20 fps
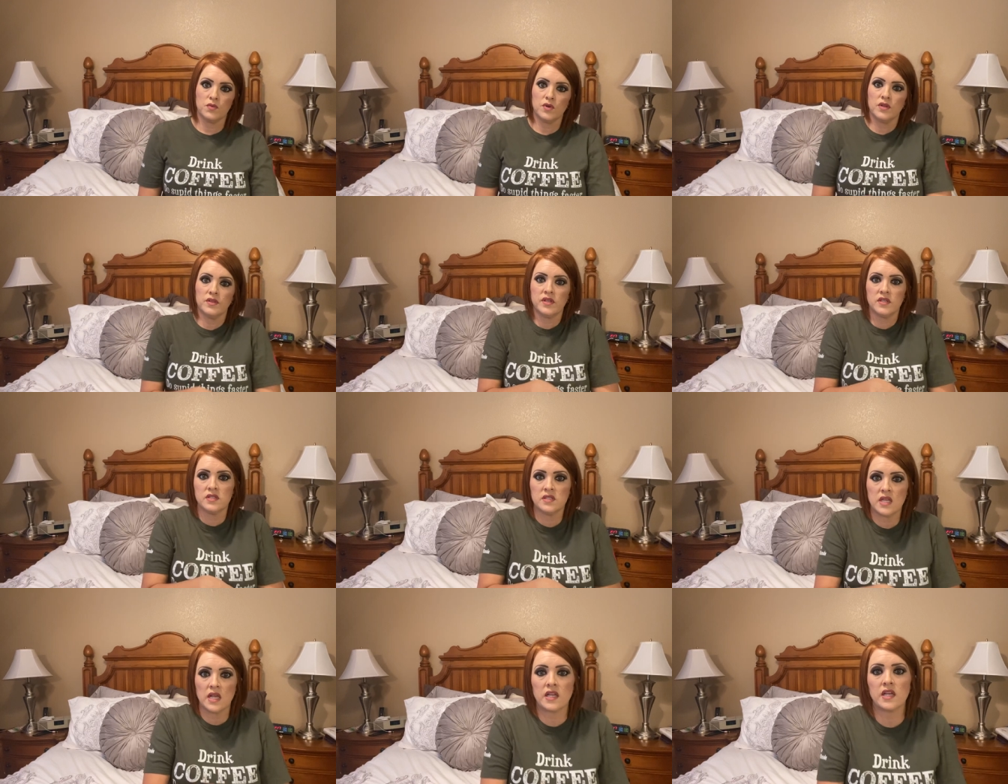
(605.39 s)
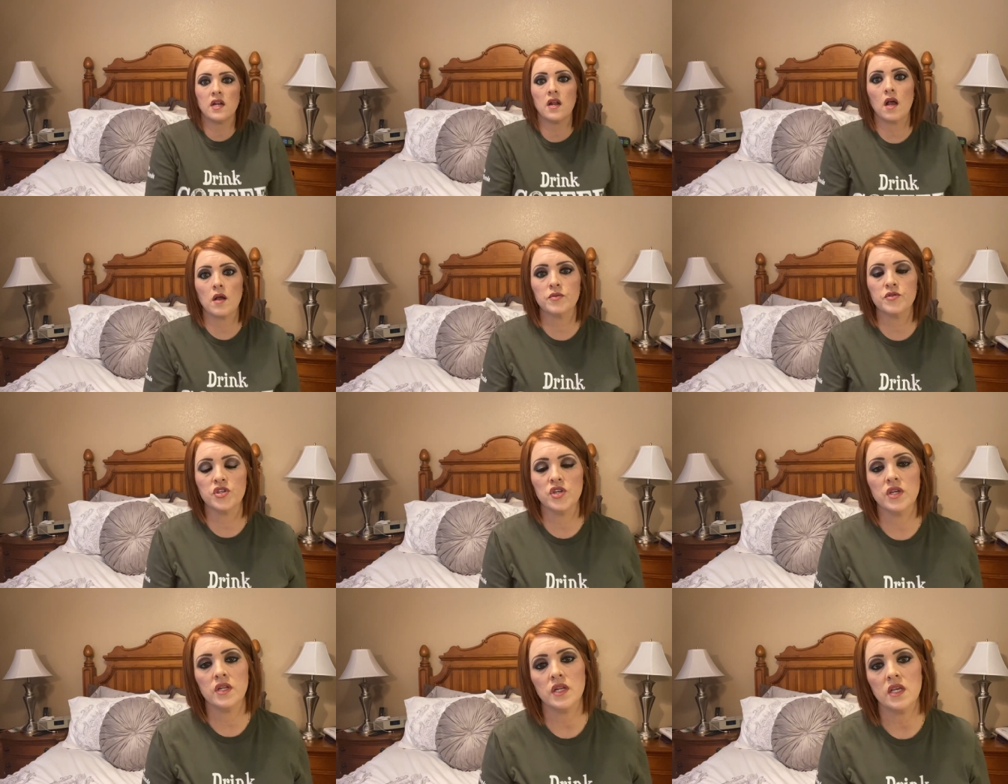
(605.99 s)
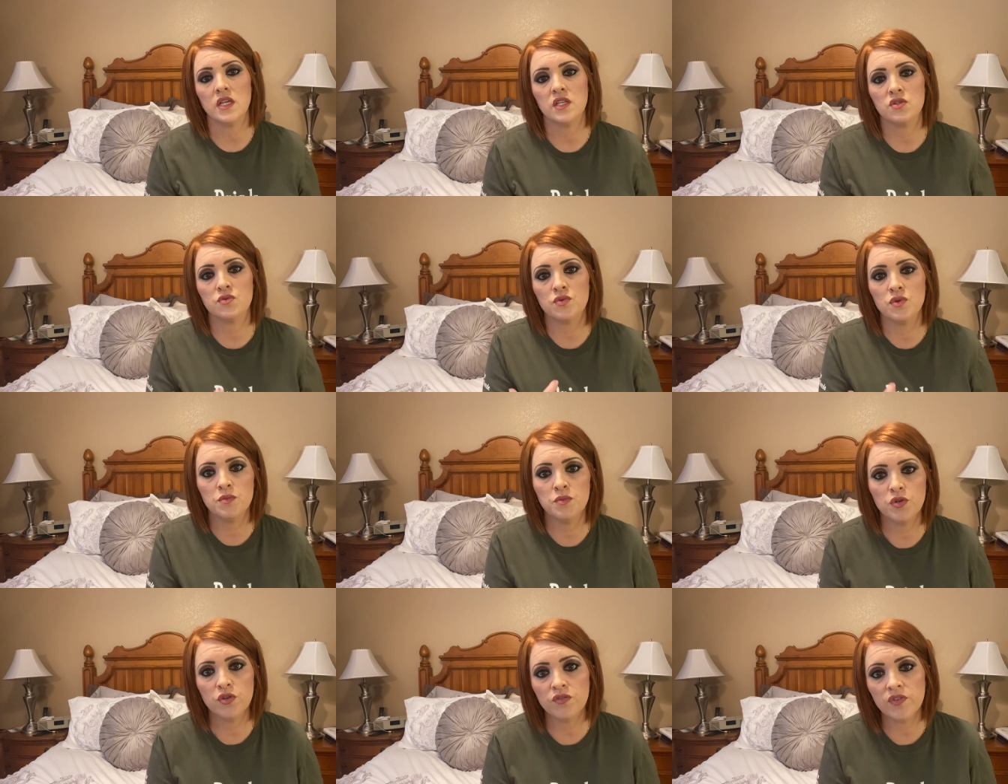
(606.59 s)
Well, the second option is
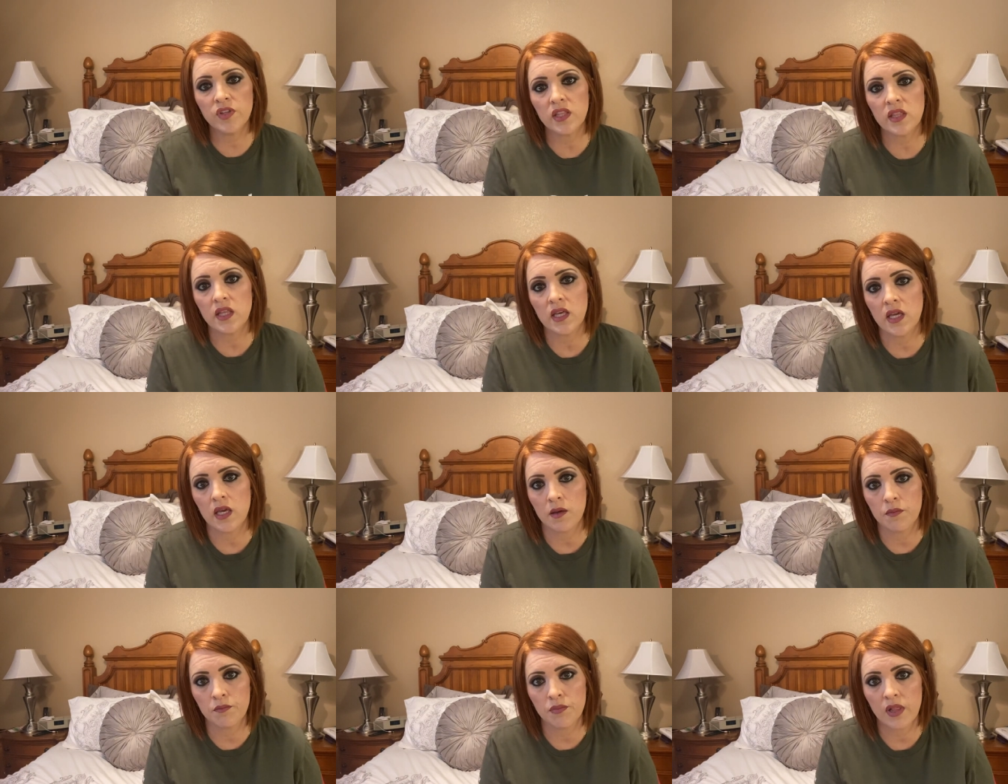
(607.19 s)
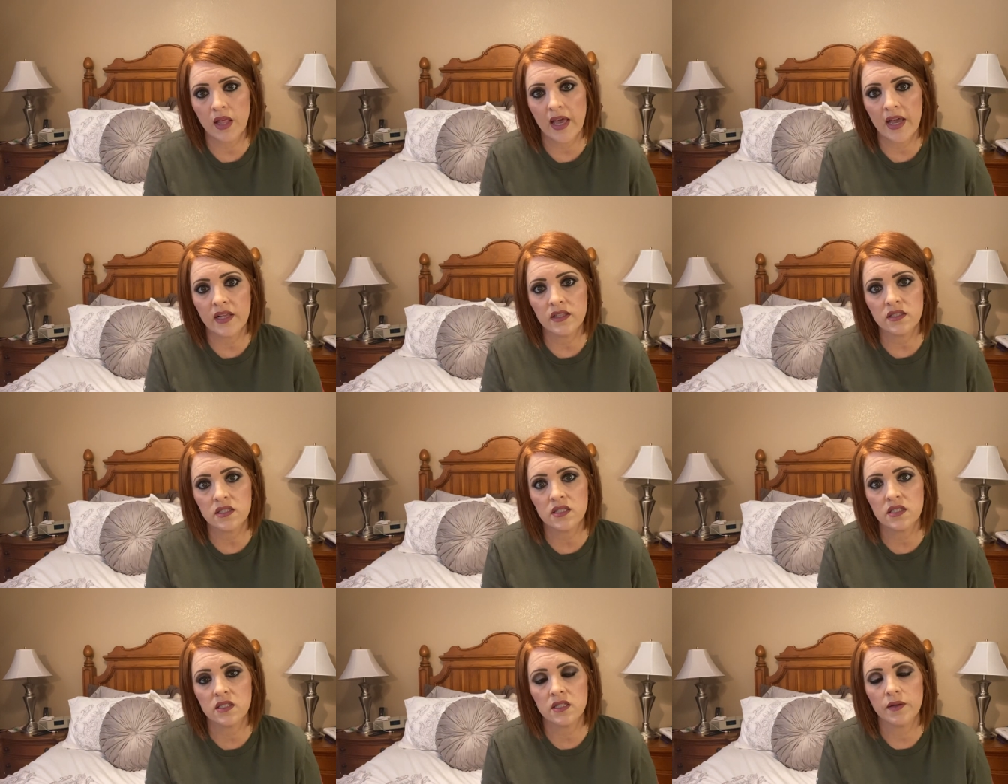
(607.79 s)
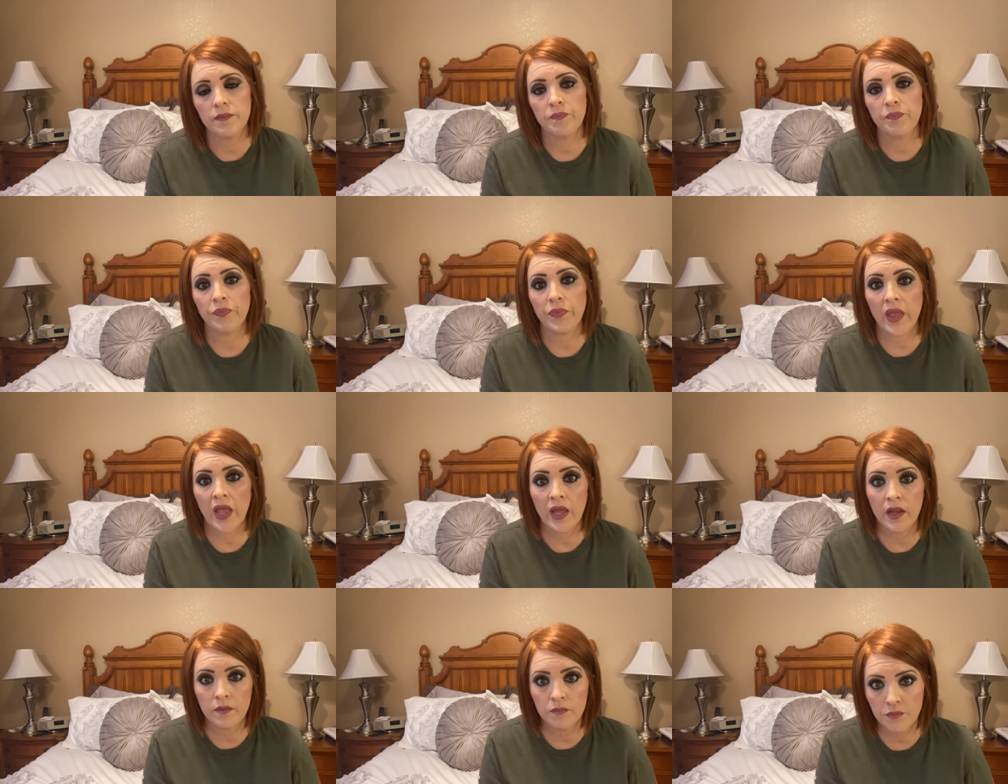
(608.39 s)
removing the implants
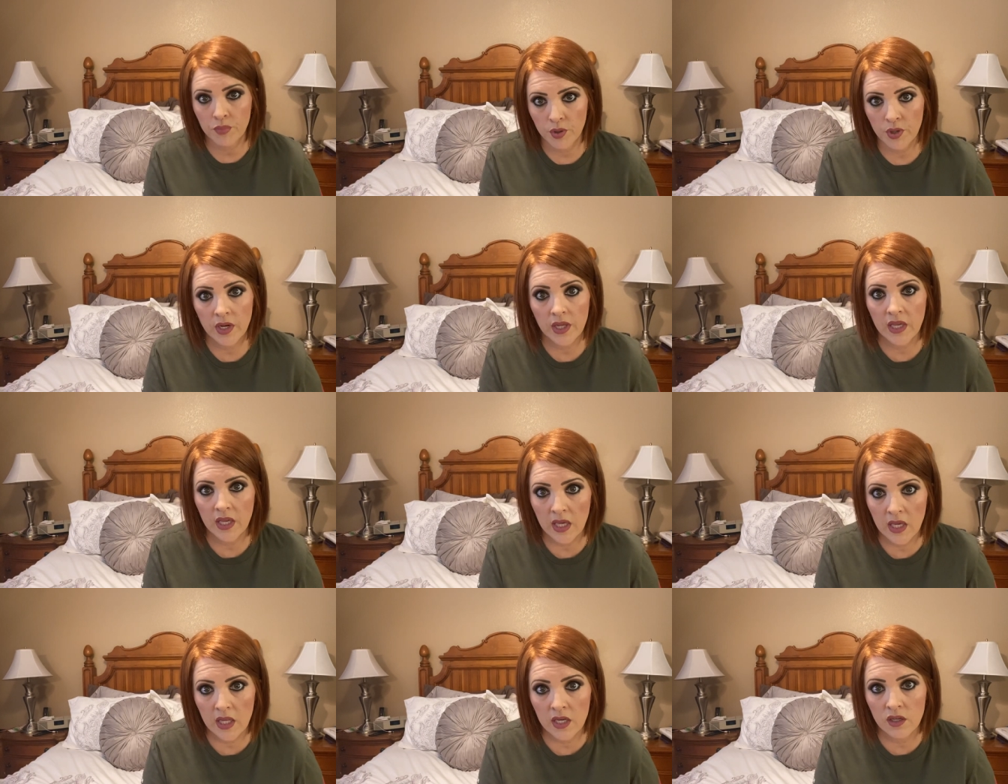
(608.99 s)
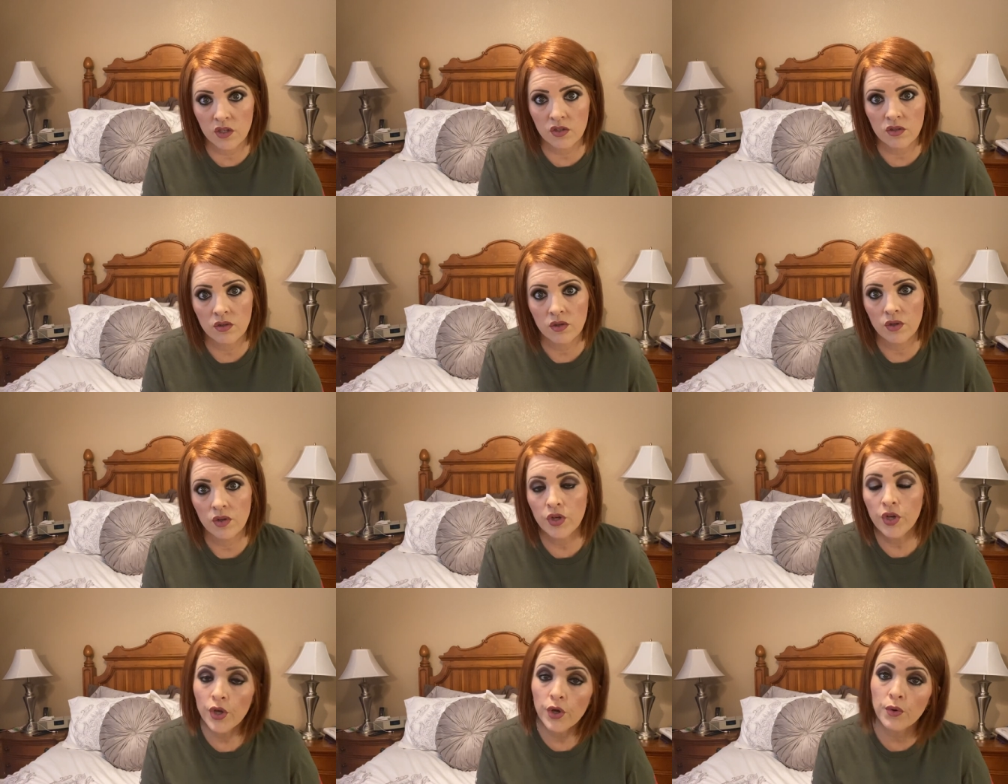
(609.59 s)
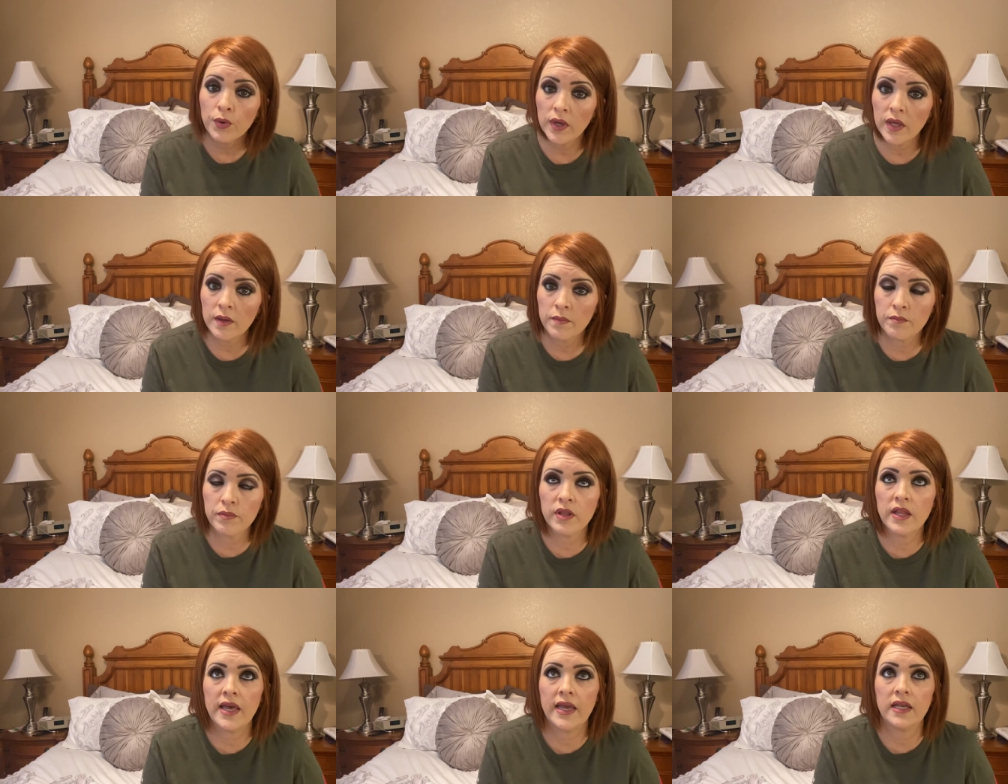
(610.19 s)
and putting in new
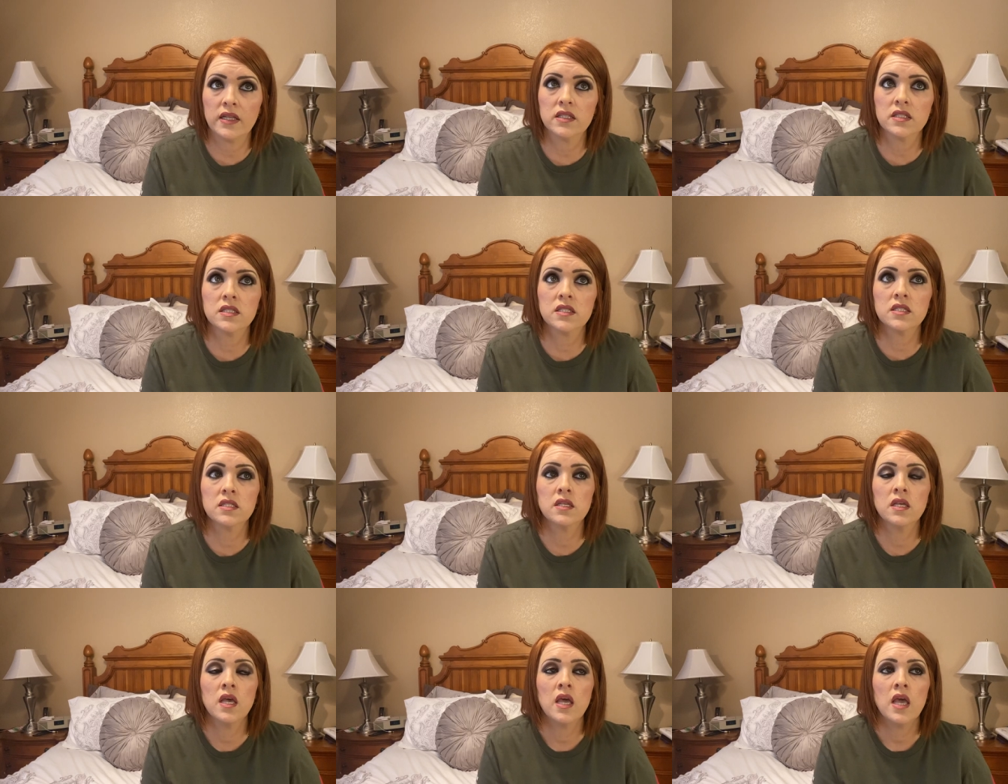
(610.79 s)
implants.